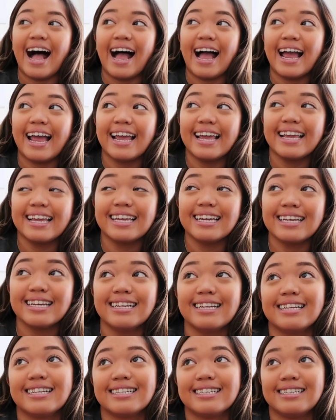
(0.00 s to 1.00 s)

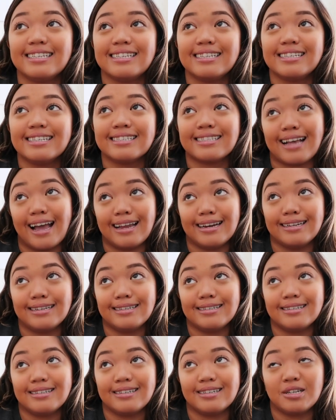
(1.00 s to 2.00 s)
I
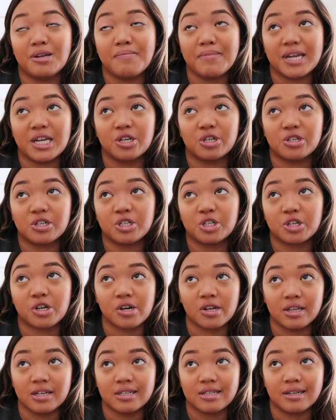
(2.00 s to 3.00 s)
decided to major in
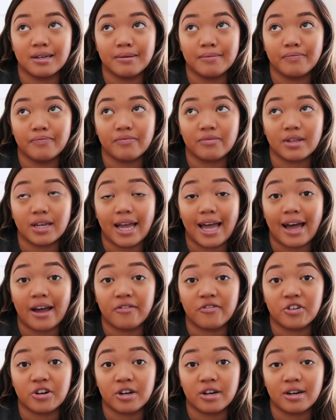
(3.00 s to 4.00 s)
journalism
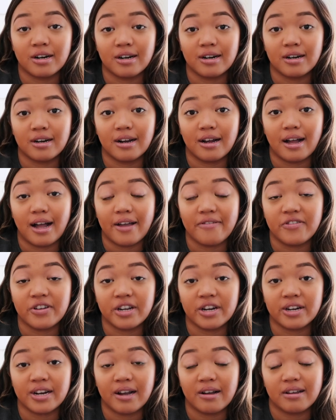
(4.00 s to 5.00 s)
after I
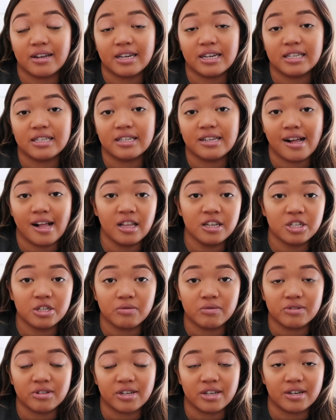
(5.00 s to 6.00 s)
figured out
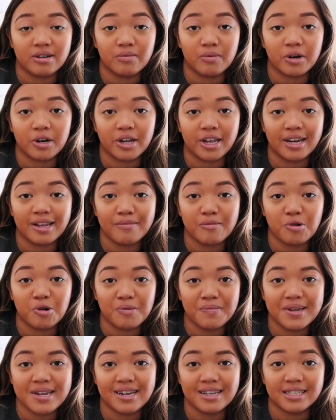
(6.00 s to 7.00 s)
kinesiology wasn't going to work
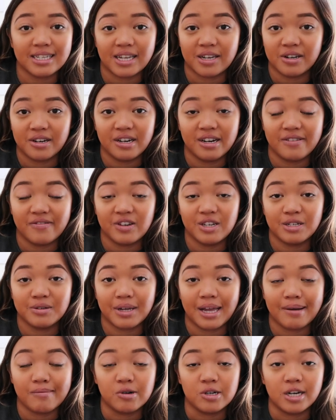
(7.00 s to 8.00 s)
anymore because I couldn't even
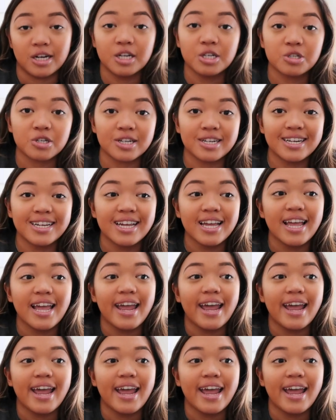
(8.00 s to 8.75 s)
do Chem 100.